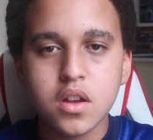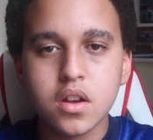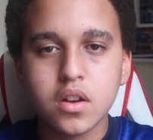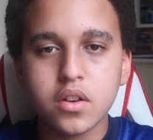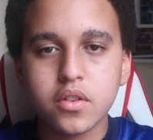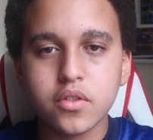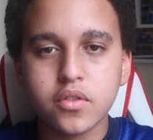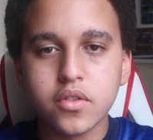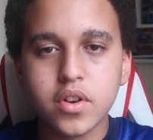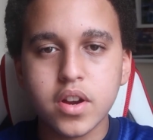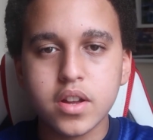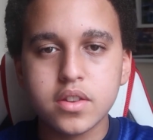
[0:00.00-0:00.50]

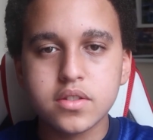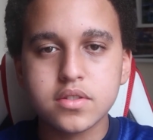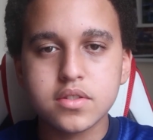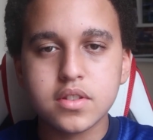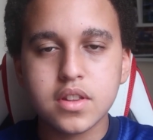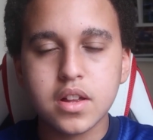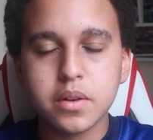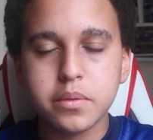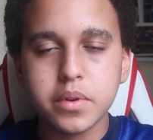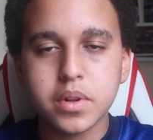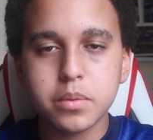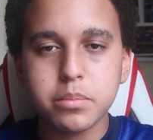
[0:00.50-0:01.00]
Right, so
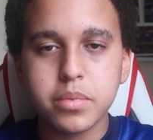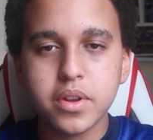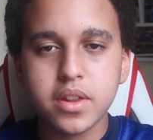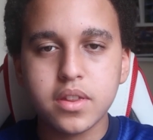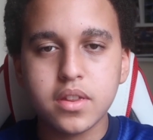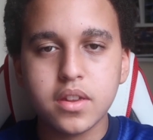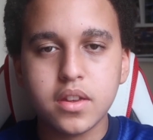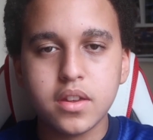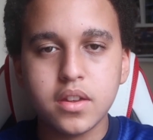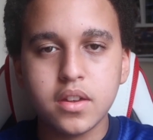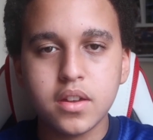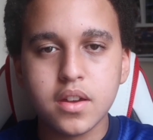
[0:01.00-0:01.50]
that will be
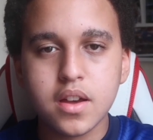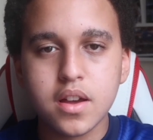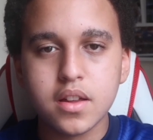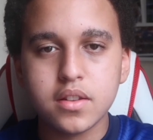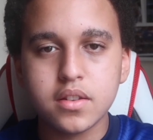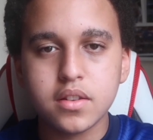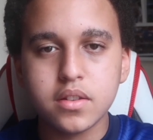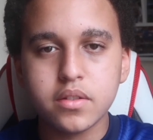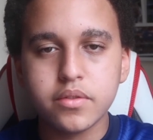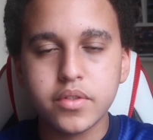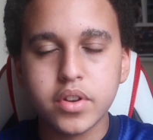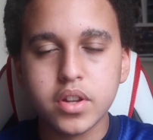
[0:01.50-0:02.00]
the end
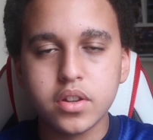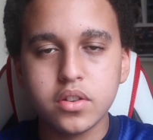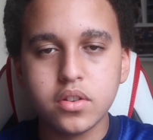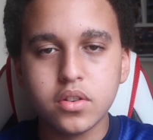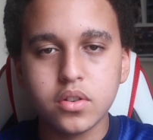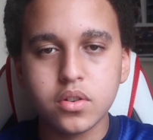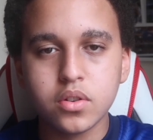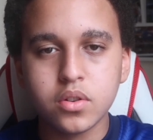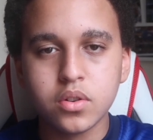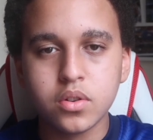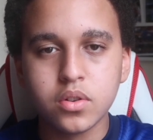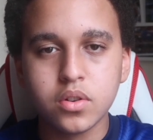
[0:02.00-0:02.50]
of the
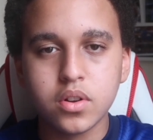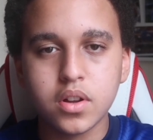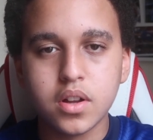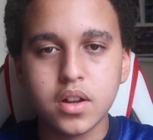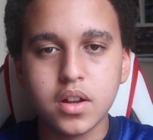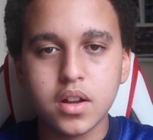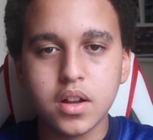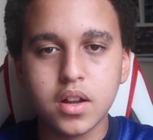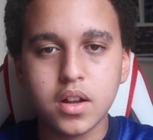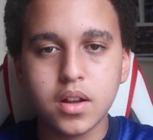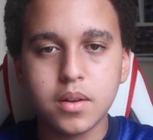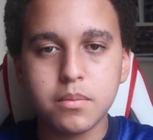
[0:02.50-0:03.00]
video.
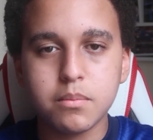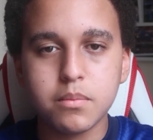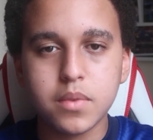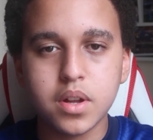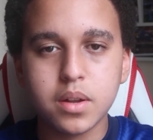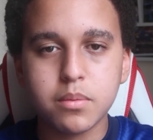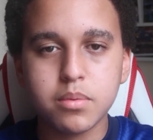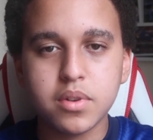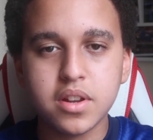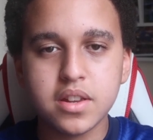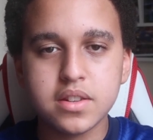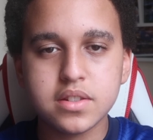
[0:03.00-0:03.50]

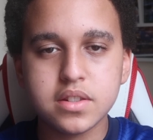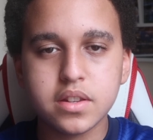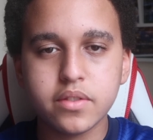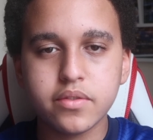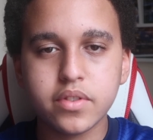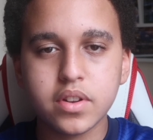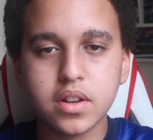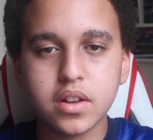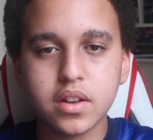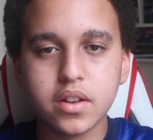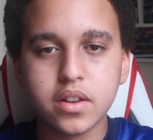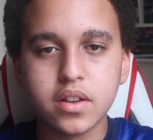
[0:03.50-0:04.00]
Please leave a
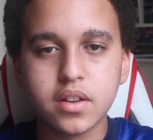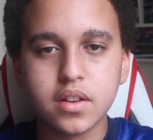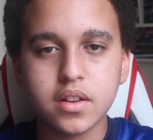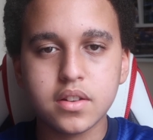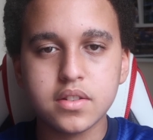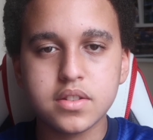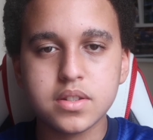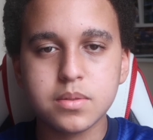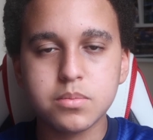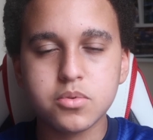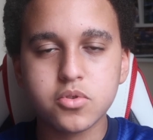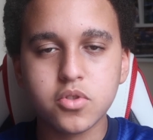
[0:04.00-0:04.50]
like and
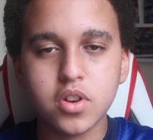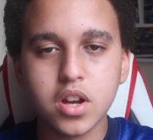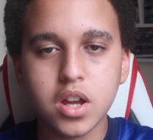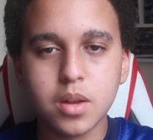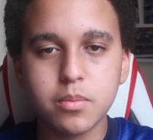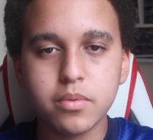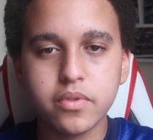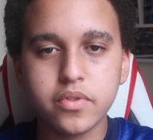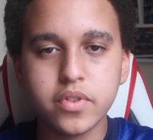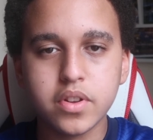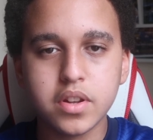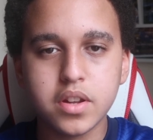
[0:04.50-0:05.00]
subscribe
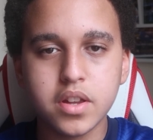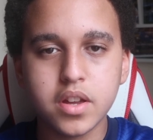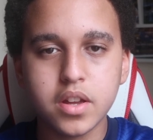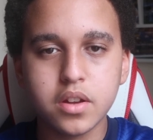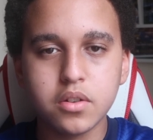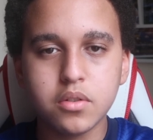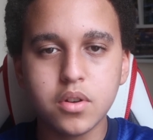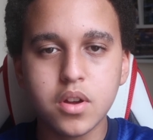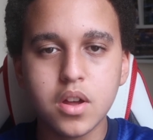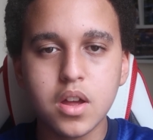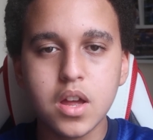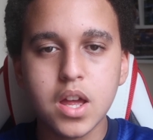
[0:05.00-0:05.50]
if you're
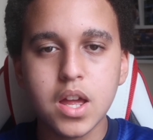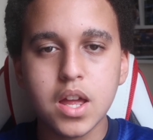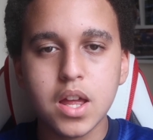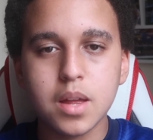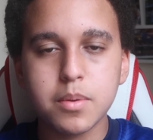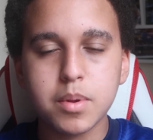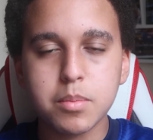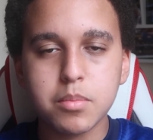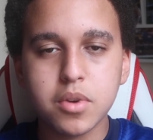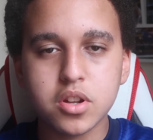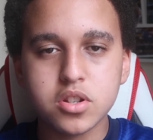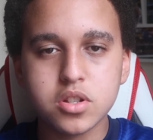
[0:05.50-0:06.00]
new. It'd be
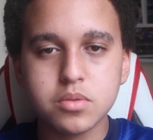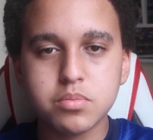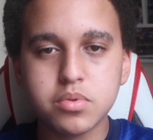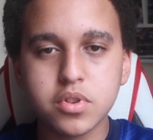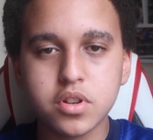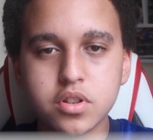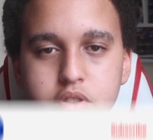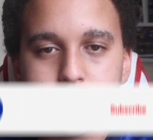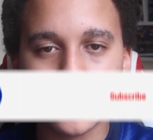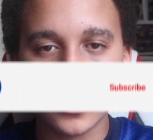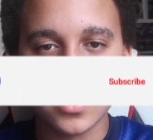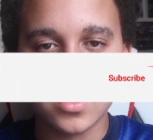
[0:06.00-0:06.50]
much
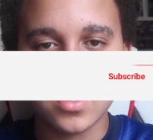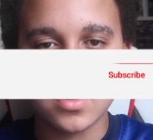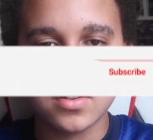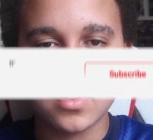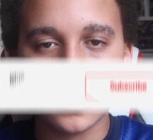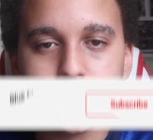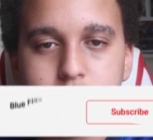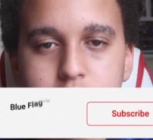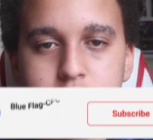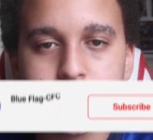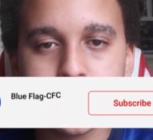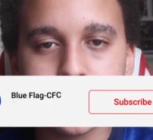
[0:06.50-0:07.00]

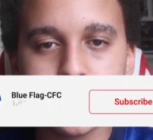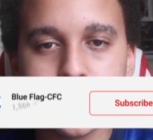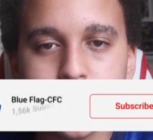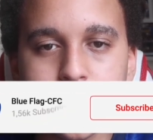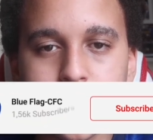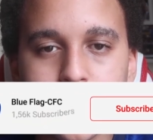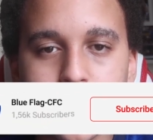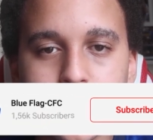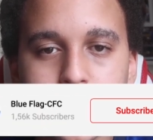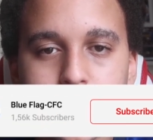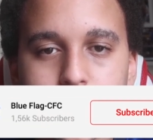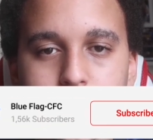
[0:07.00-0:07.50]
appreciated.
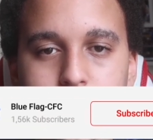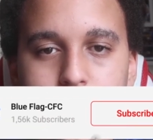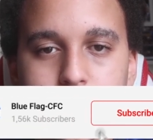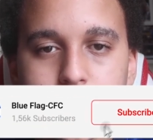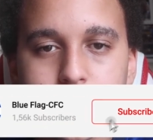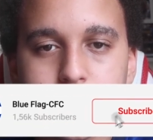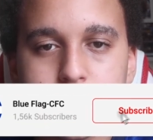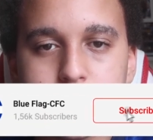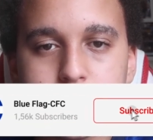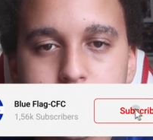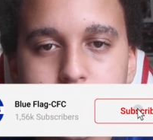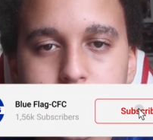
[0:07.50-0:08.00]

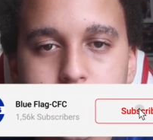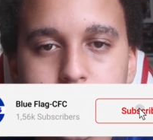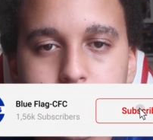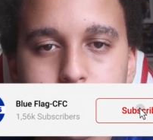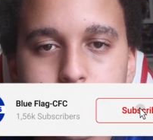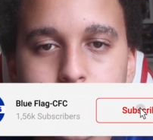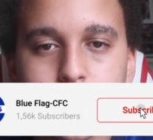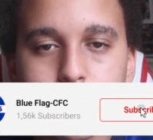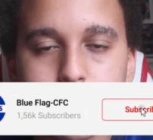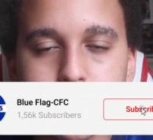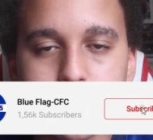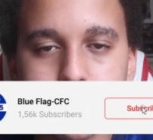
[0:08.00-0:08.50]
And
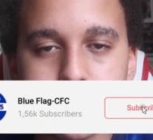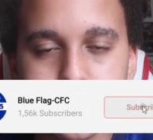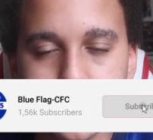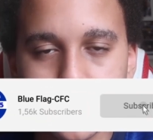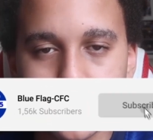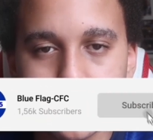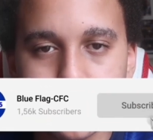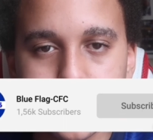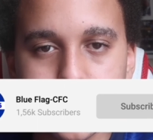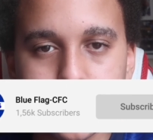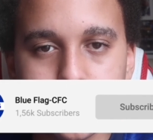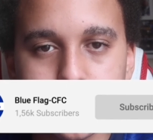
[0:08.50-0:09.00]
hope you enjoyed the
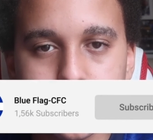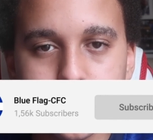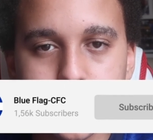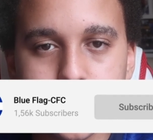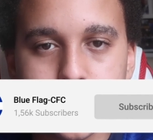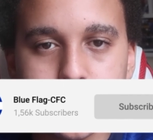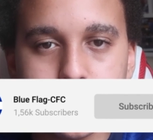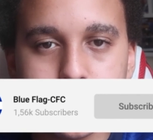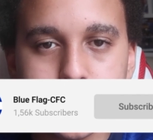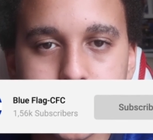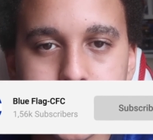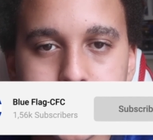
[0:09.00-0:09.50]
video
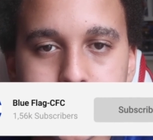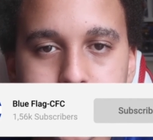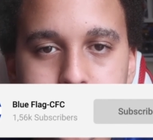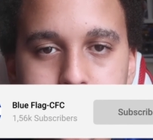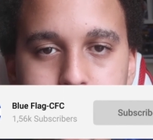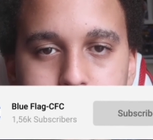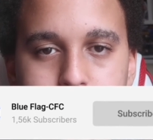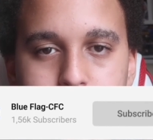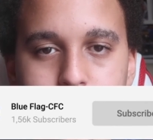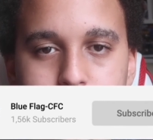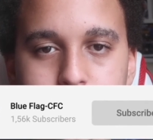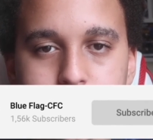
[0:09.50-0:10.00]
anyway,
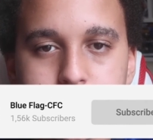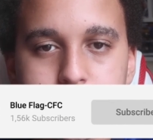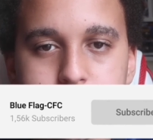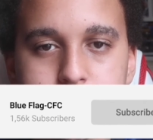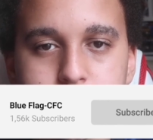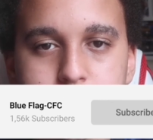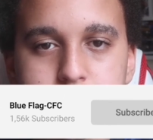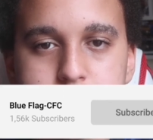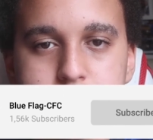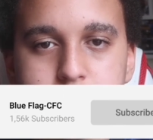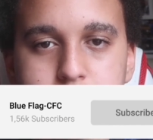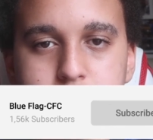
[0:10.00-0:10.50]
and
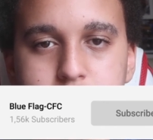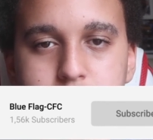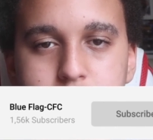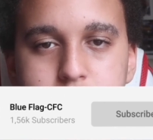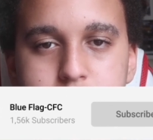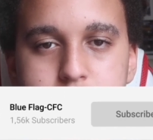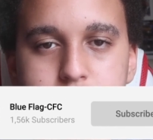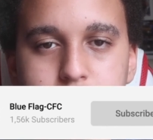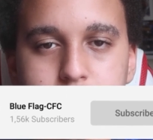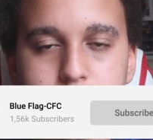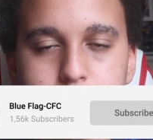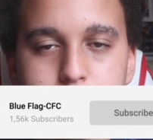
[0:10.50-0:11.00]
I'll see you next
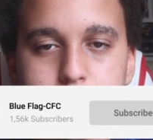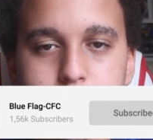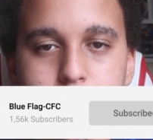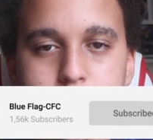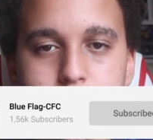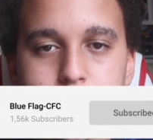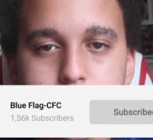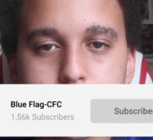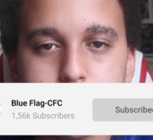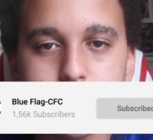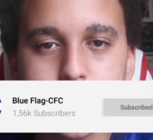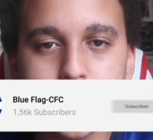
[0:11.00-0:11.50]
time.
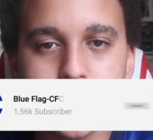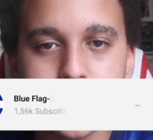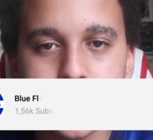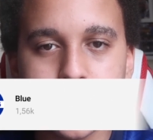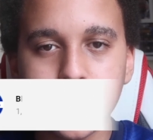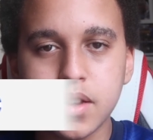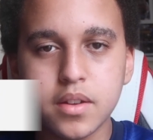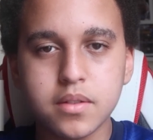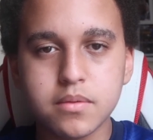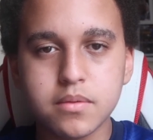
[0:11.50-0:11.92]
Bye.